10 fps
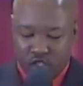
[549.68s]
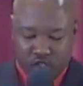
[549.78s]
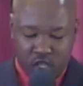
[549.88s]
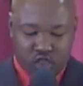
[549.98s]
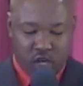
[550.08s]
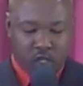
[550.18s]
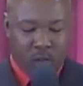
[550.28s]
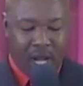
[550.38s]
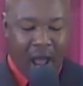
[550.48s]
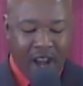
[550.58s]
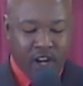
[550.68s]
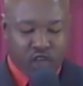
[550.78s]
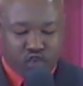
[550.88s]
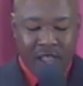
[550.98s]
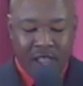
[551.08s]
sisters will
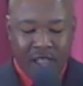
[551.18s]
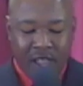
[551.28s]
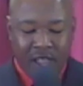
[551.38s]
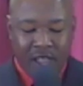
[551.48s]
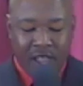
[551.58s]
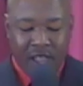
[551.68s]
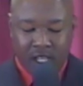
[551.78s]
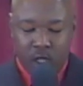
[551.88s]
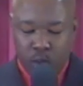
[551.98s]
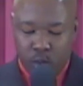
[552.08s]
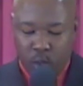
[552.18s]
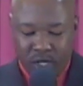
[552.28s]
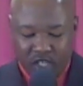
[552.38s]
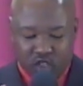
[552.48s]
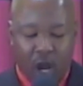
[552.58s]
understand that would, we
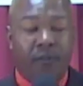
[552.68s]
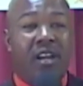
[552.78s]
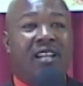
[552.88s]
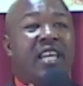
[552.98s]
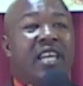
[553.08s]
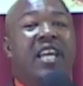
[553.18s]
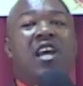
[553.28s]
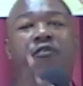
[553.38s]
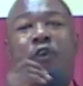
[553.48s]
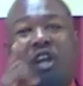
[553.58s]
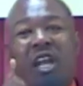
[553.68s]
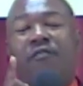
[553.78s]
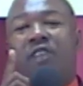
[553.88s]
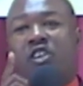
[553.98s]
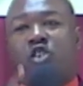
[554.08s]
would discover that he needed
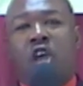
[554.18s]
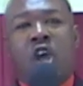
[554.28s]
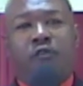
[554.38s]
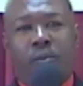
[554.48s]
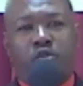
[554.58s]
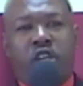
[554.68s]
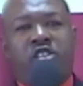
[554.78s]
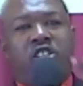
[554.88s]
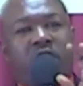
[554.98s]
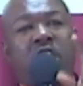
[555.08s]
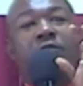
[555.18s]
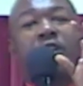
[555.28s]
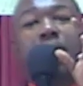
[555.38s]
forgiveness from Jesus even